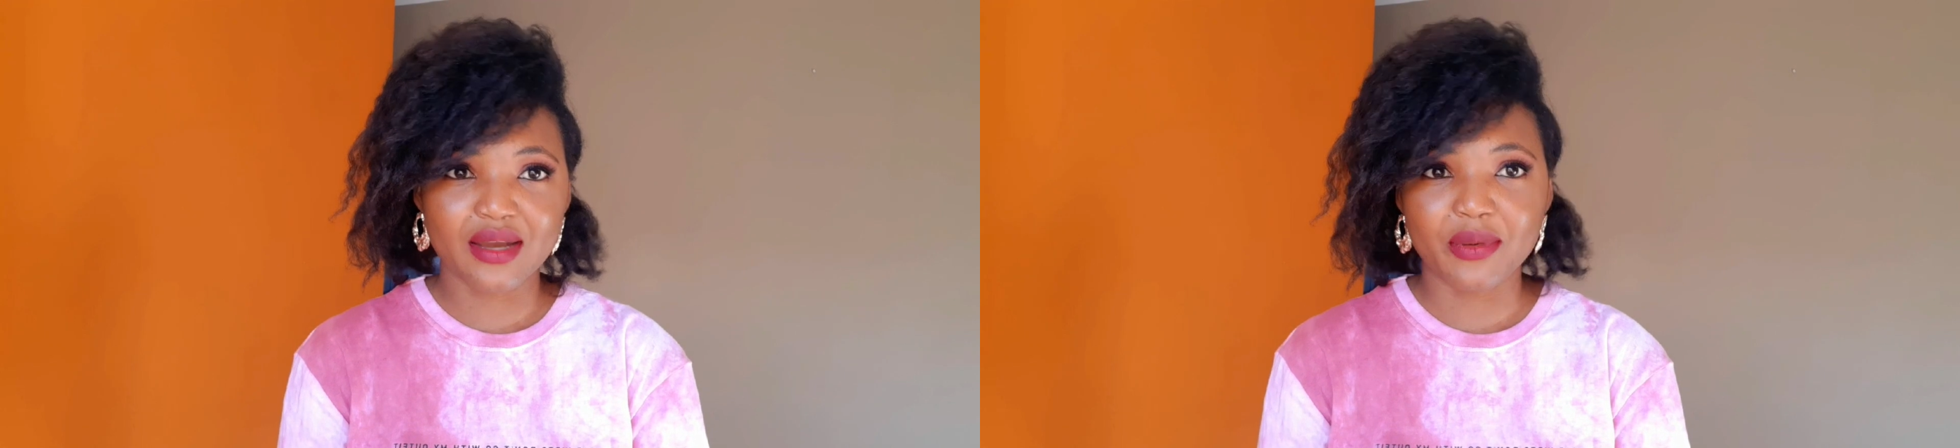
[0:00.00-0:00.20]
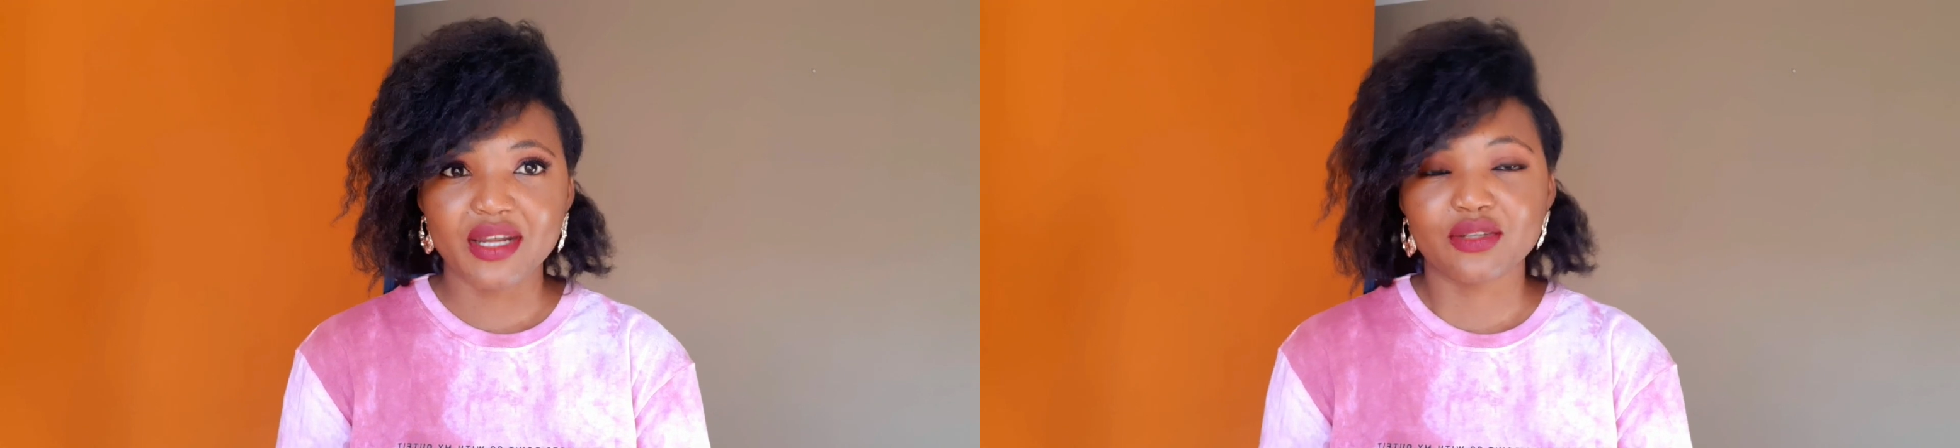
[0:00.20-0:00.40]

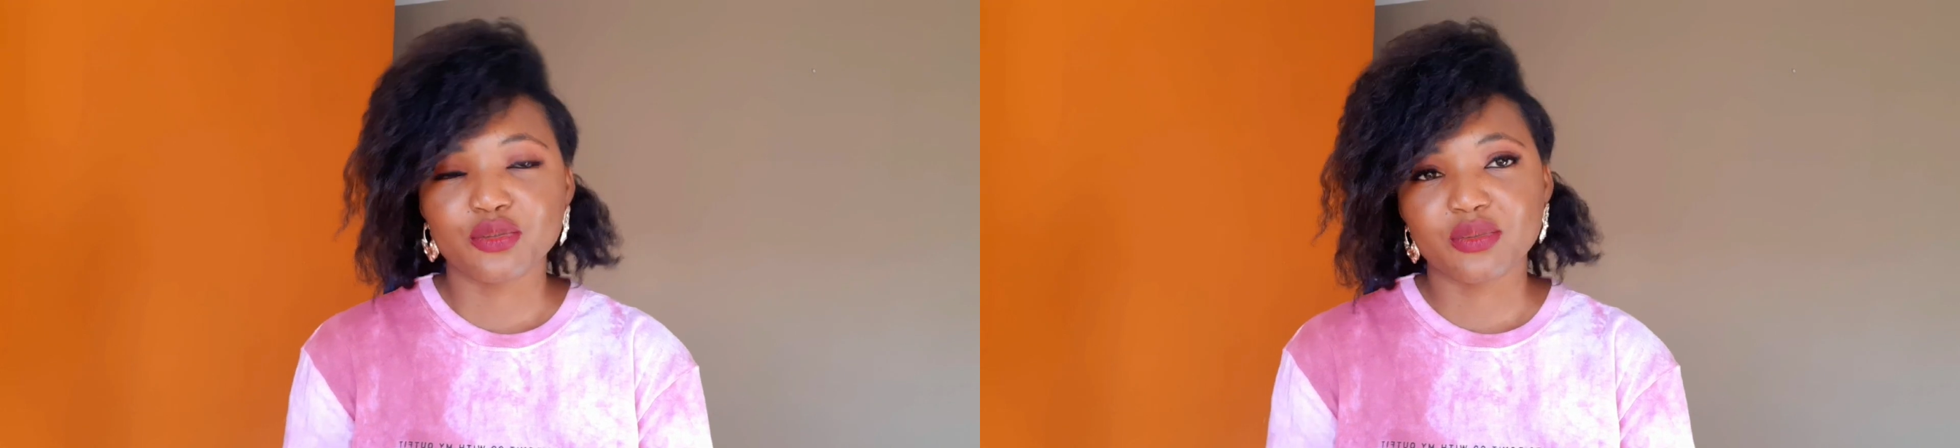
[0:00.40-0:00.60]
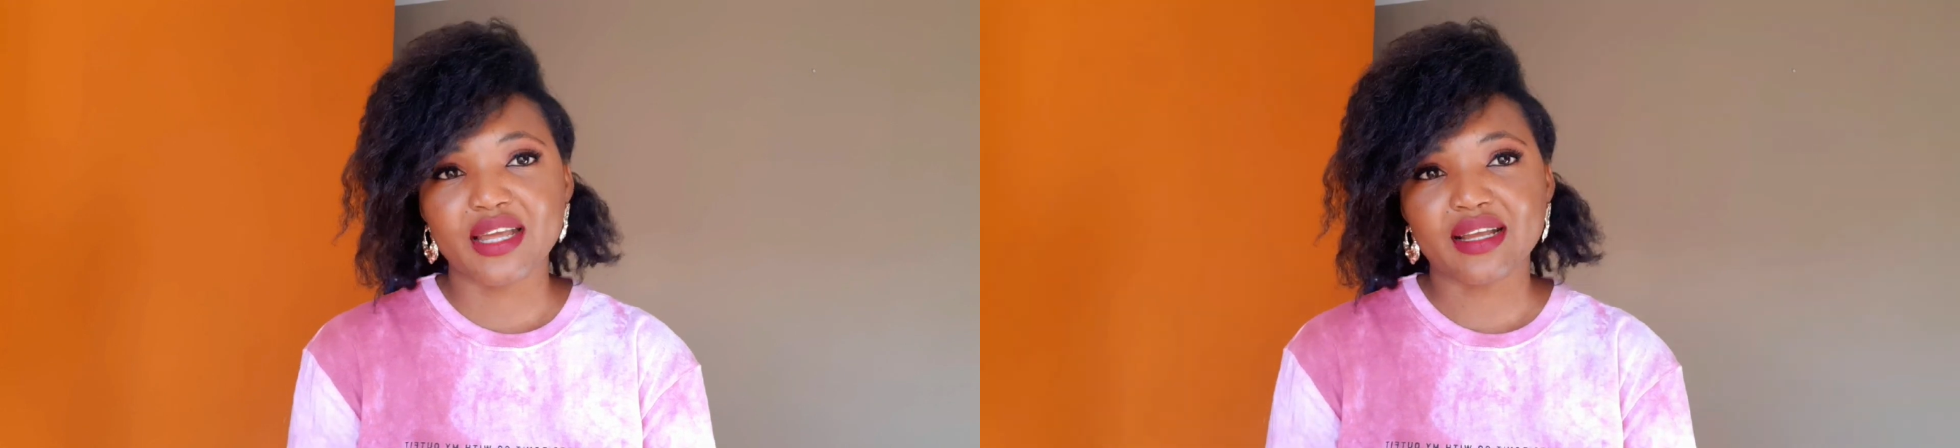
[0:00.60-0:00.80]
I want to
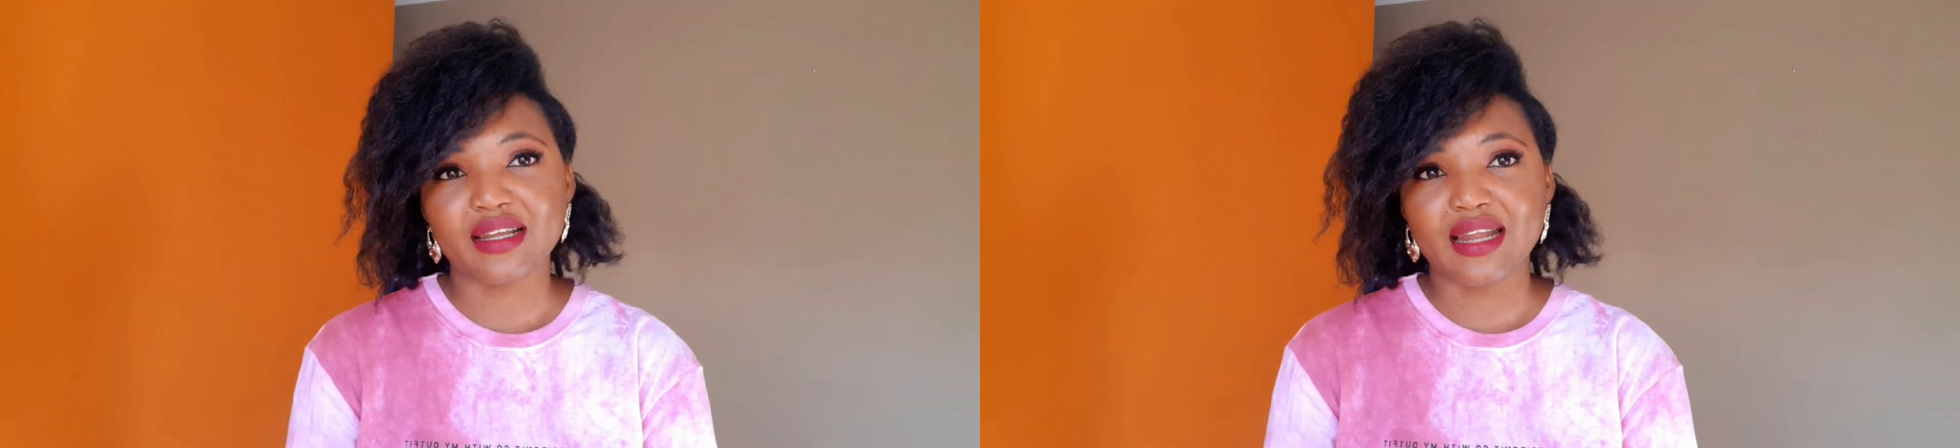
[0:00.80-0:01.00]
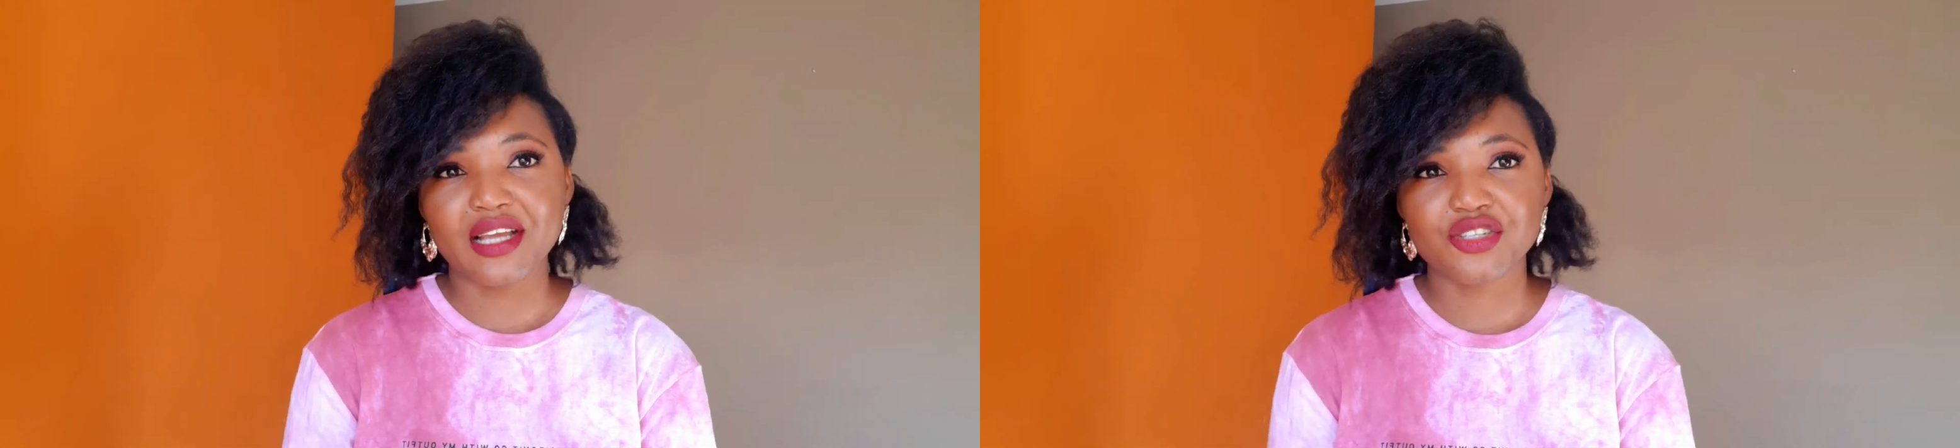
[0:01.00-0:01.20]
do like a
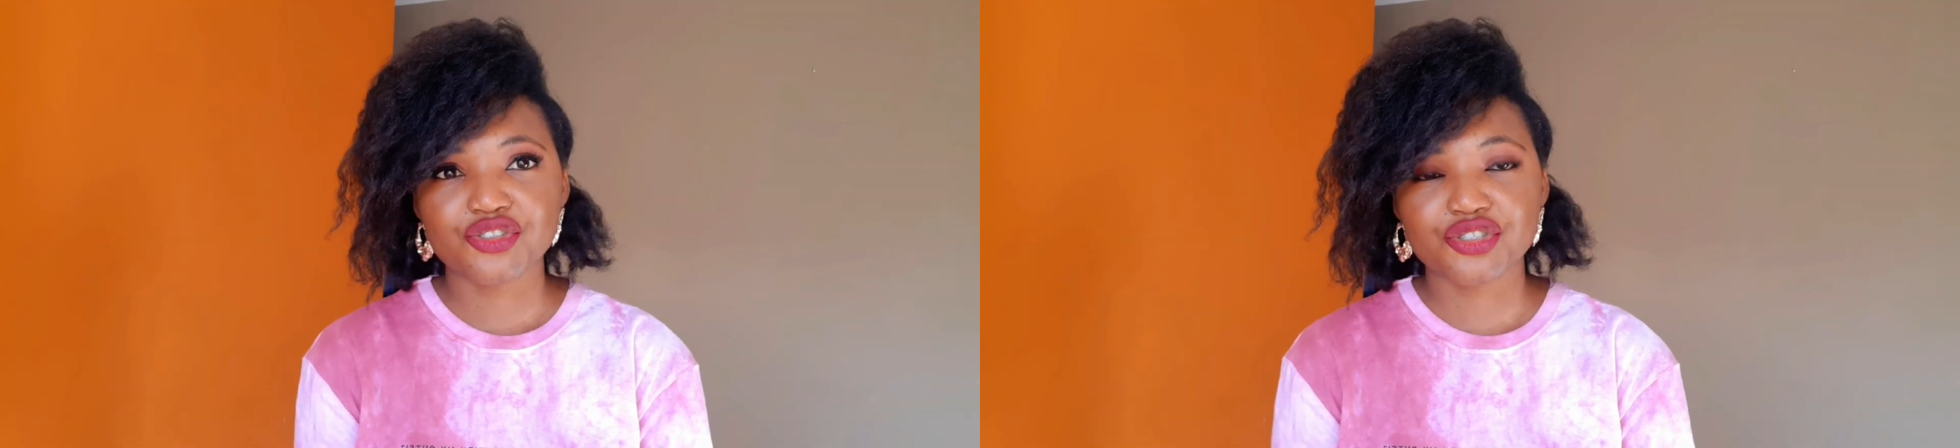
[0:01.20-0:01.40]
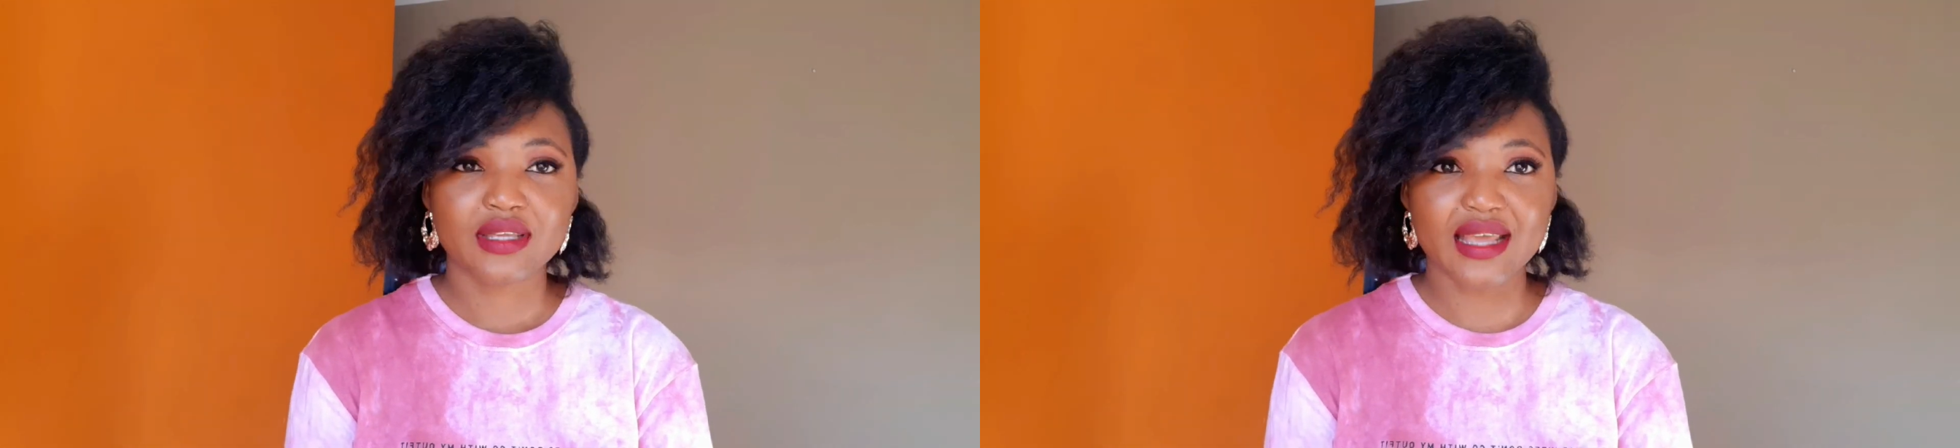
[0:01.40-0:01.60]
lunch.